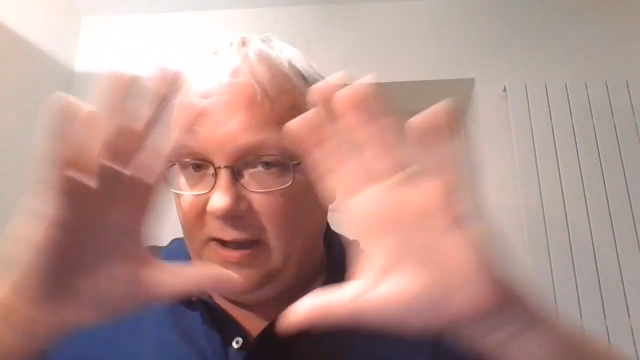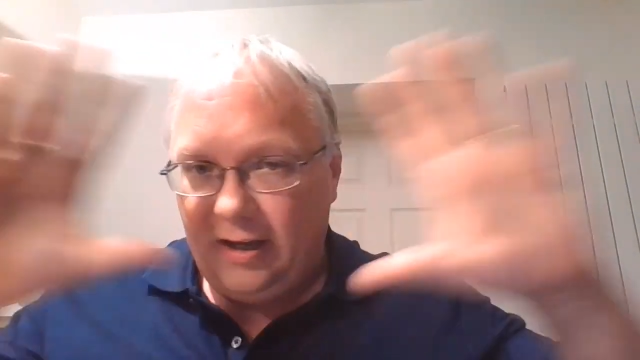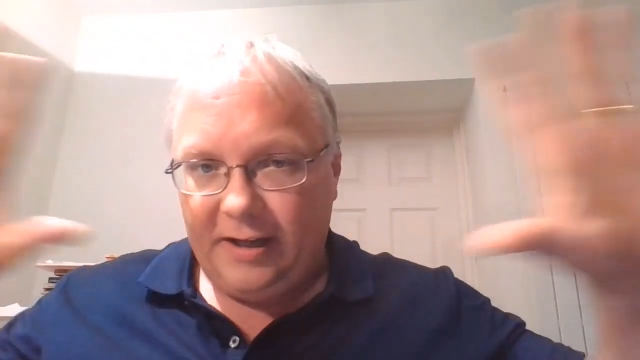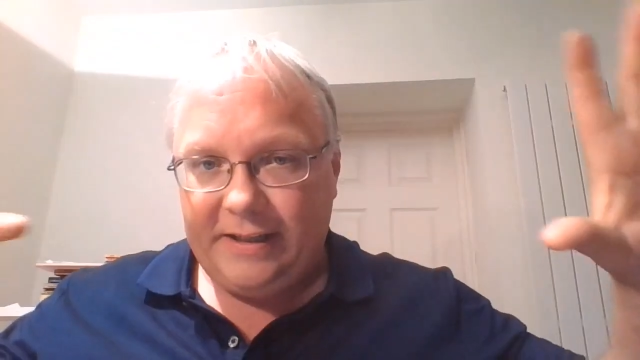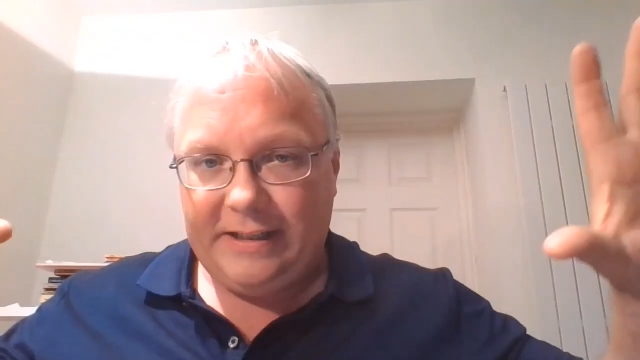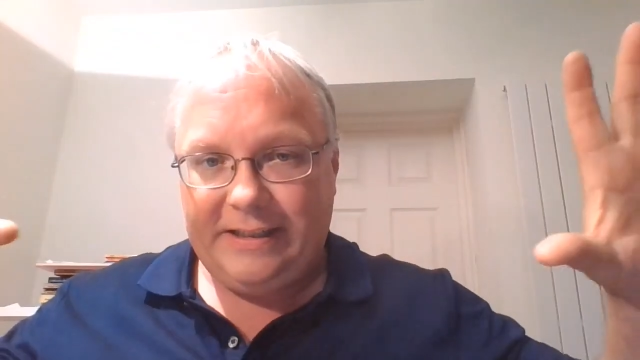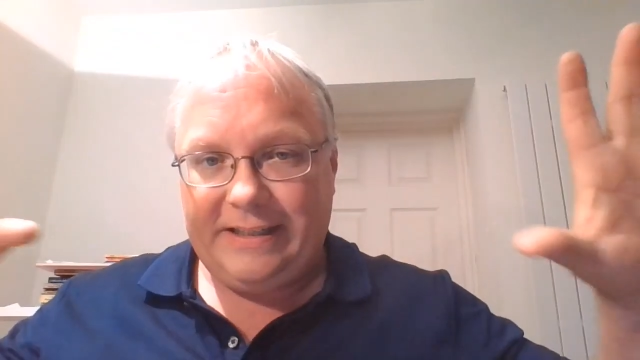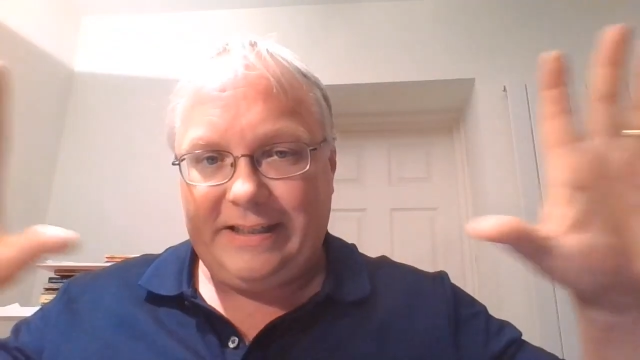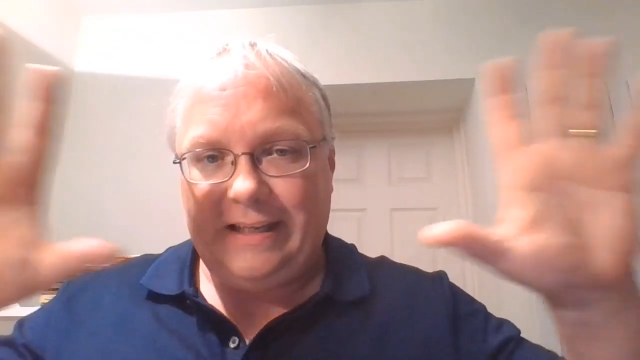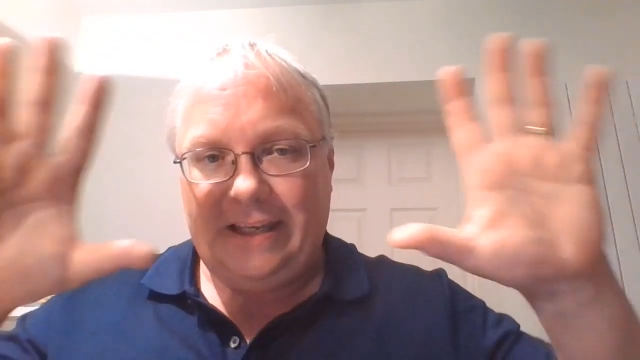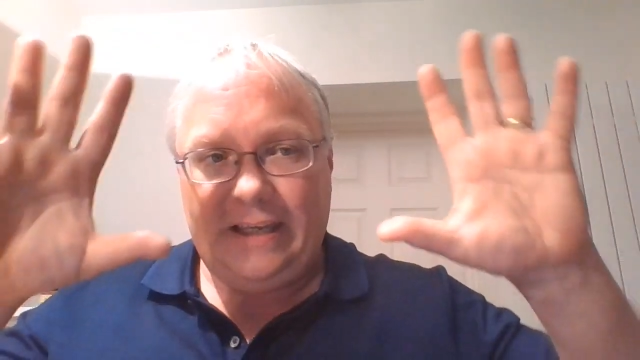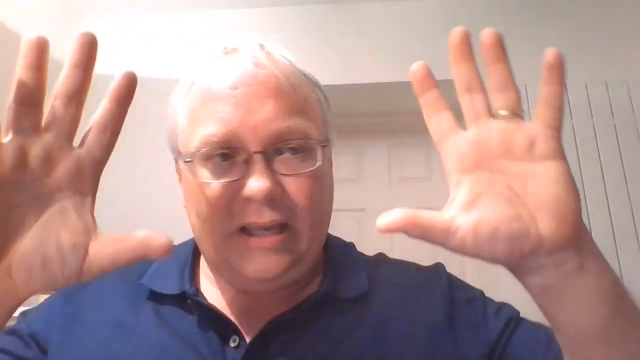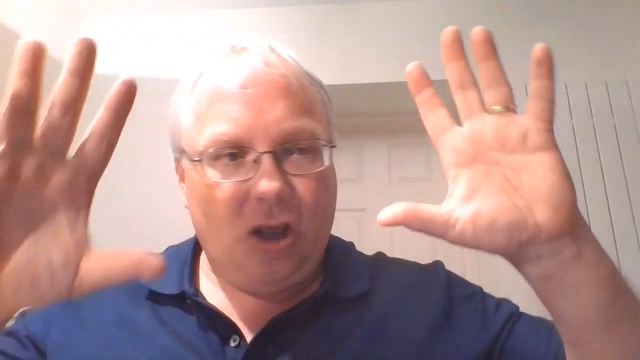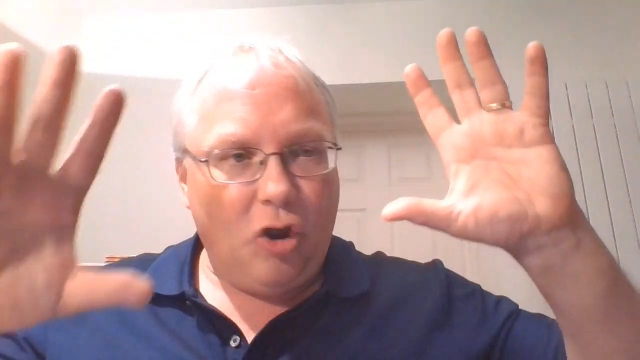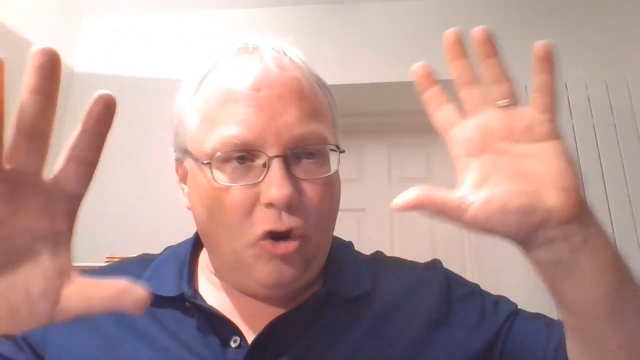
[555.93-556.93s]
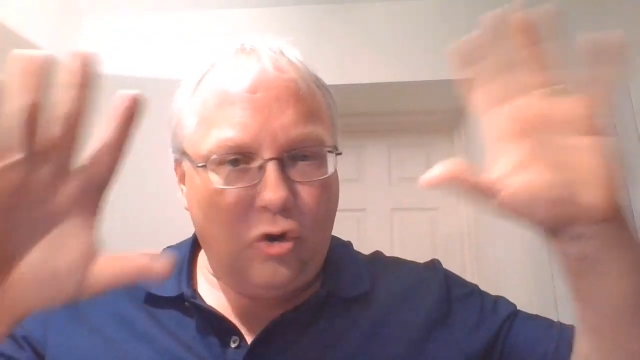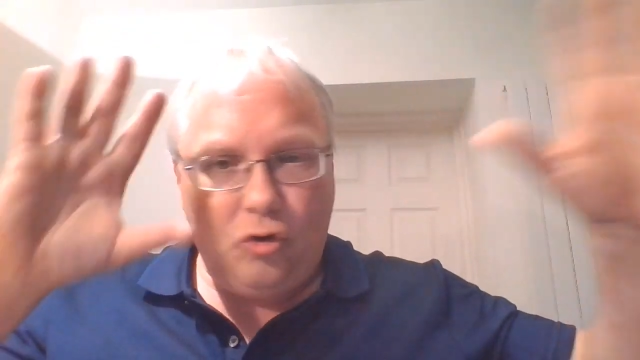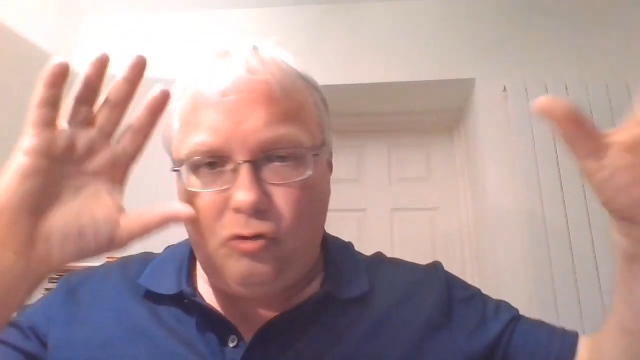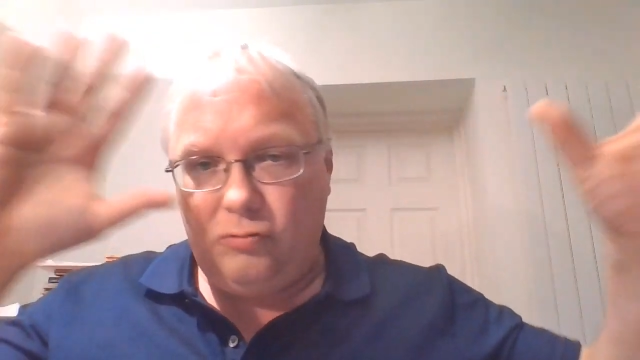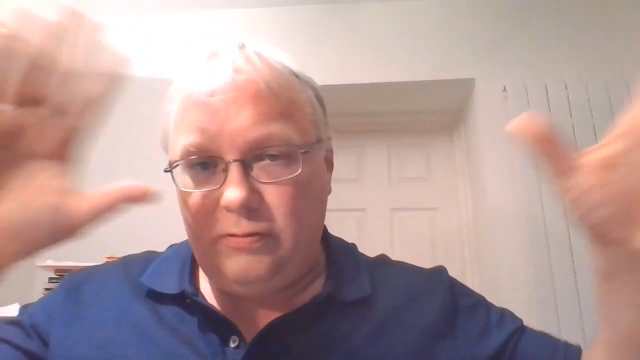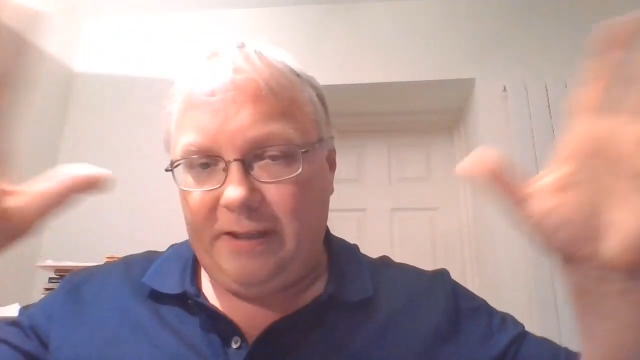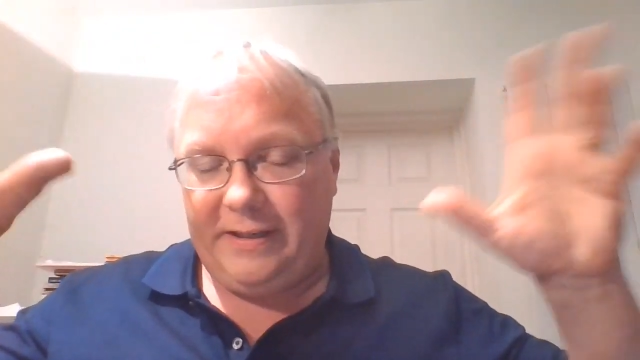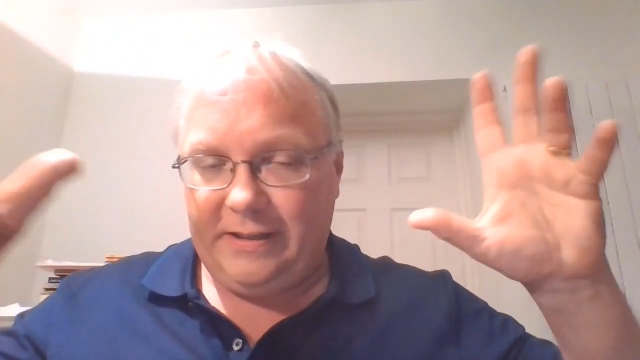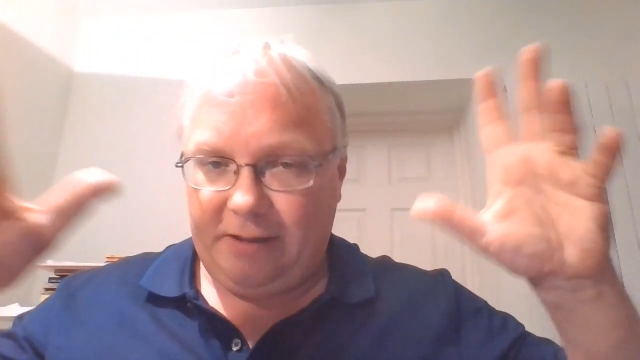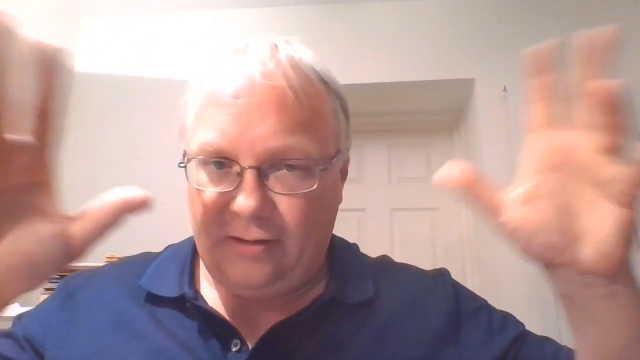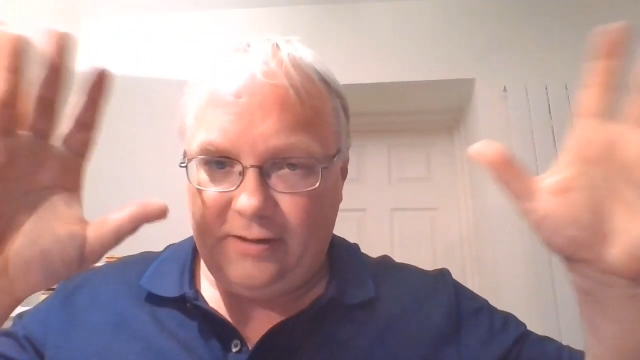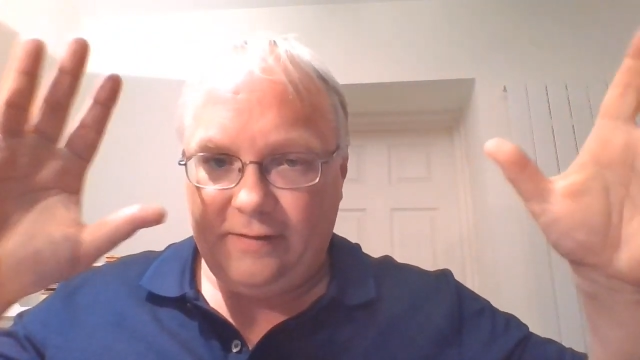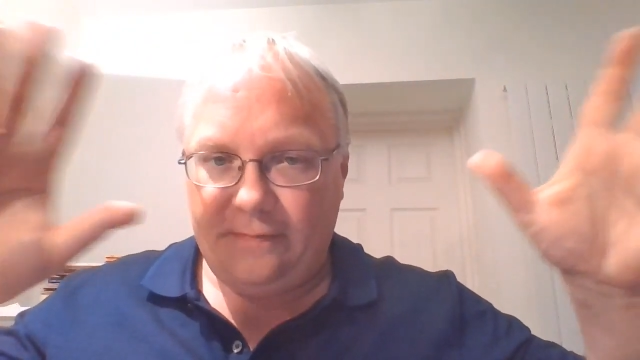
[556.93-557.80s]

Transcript: I can see all these kind